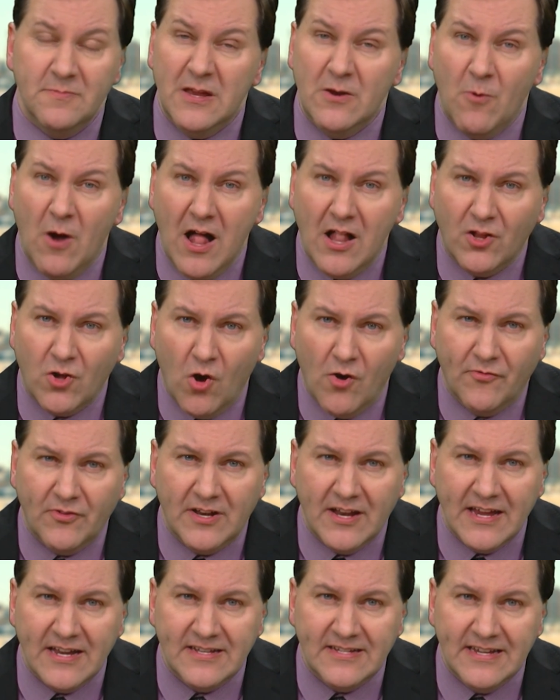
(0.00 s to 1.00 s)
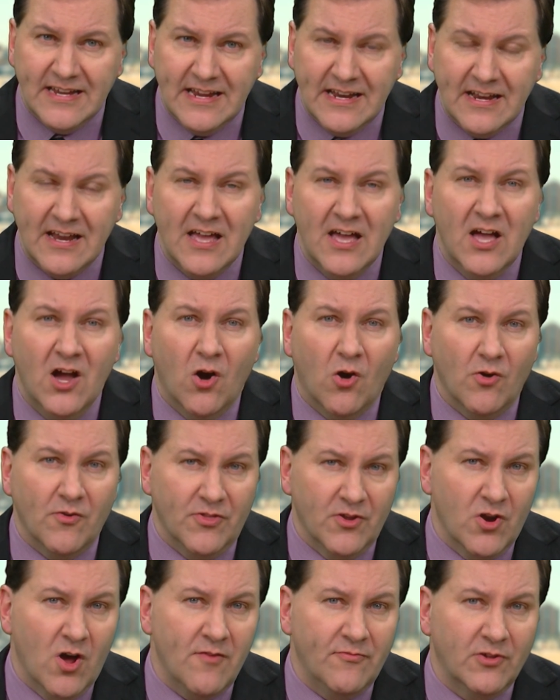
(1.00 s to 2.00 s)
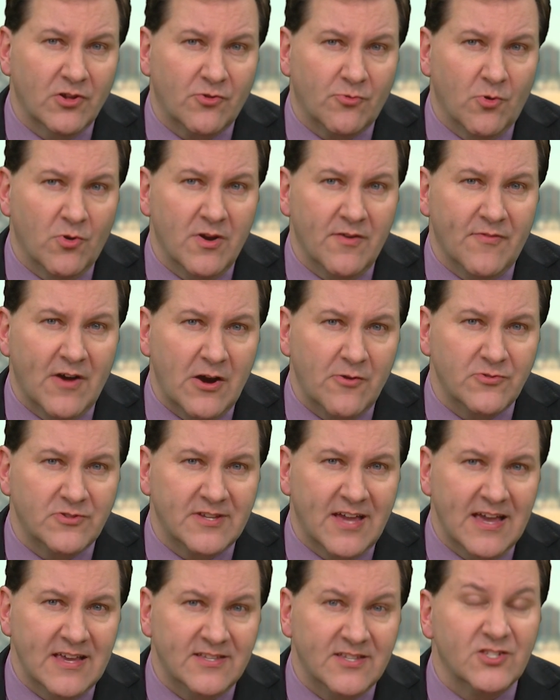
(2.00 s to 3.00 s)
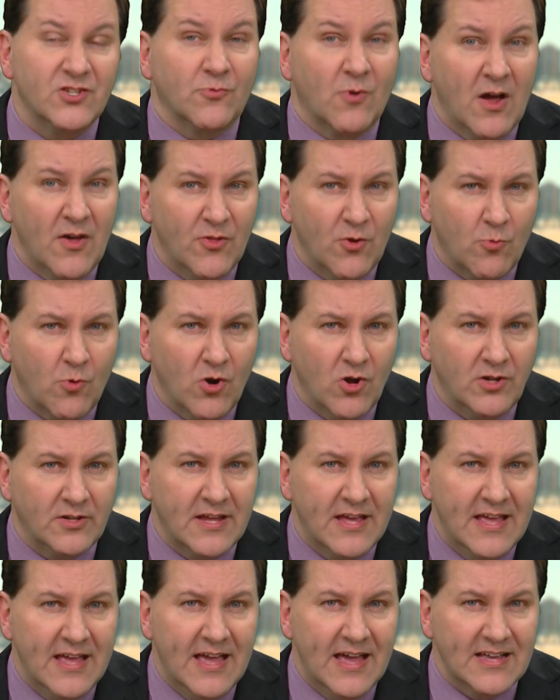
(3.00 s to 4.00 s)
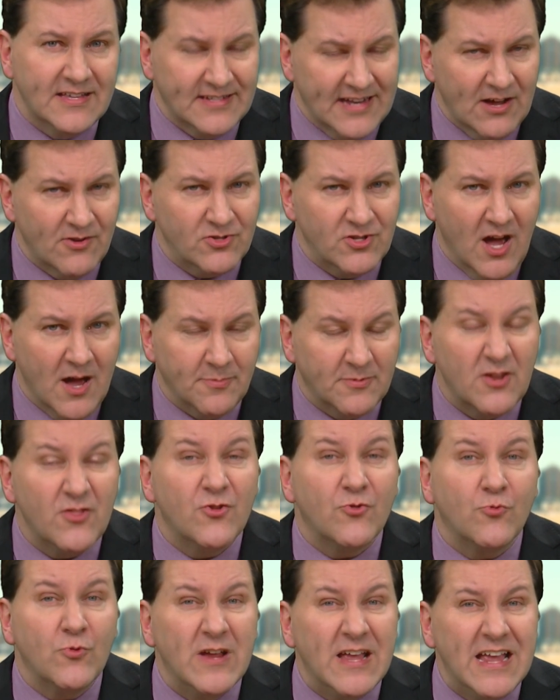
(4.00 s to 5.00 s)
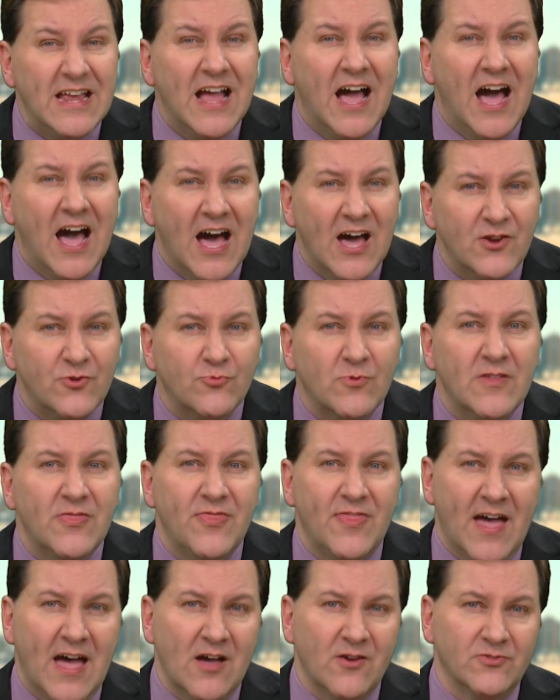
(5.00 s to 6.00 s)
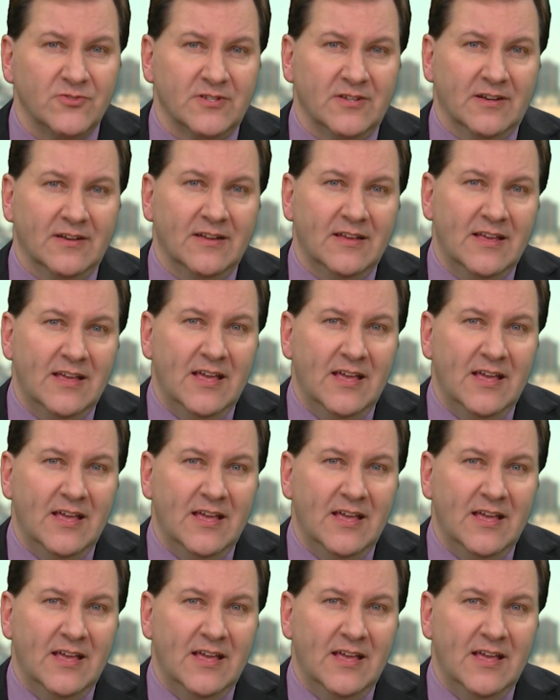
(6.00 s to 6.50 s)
Meanwhile, COVID-19, or the novel coronavirus cases around the world, has now topped 300,000.